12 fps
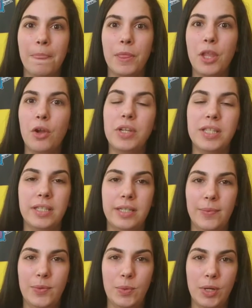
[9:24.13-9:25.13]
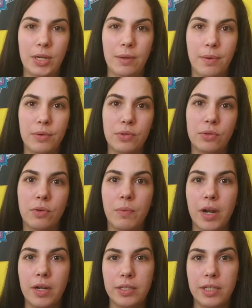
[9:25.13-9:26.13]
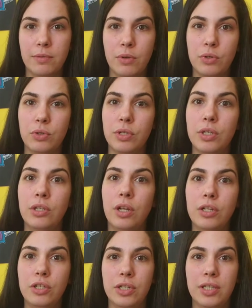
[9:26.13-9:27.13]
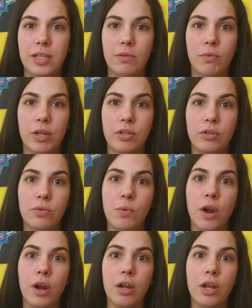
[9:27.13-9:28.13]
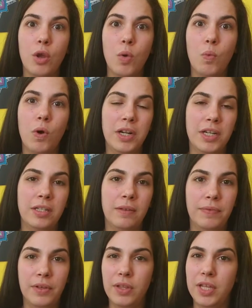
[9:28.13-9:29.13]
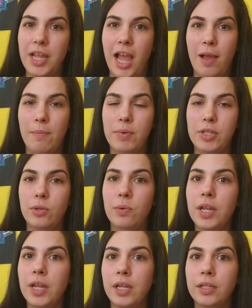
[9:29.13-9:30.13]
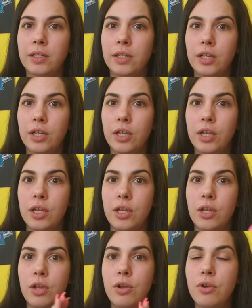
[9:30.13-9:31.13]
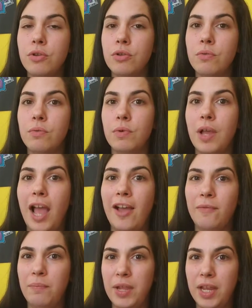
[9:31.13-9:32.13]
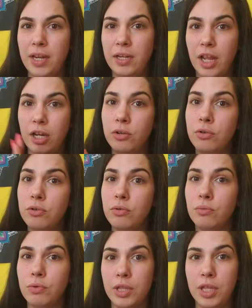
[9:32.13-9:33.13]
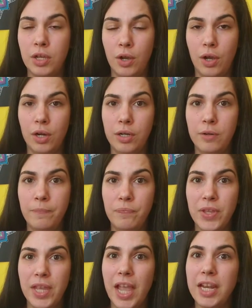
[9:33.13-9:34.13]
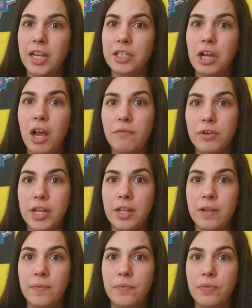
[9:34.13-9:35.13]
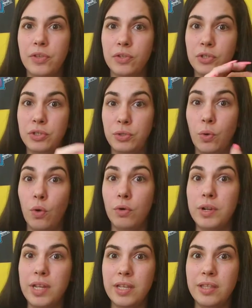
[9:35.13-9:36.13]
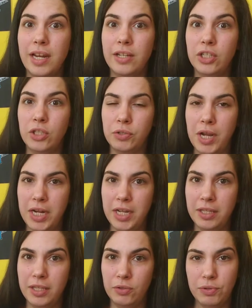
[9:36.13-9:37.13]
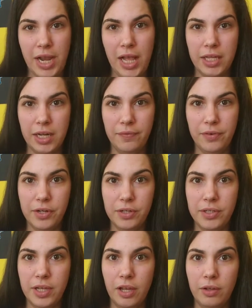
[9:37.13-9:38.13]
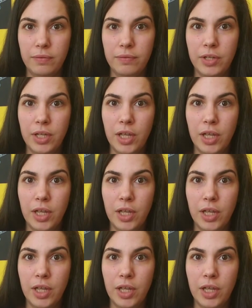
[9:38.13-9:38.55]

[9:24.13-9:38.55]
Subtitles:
noticing the difference between emotional awareness and emotional indulgence, and when you are wanting to fill the gap between who you have been and who you really are, and uncovering the story that is creating this reality for yourself,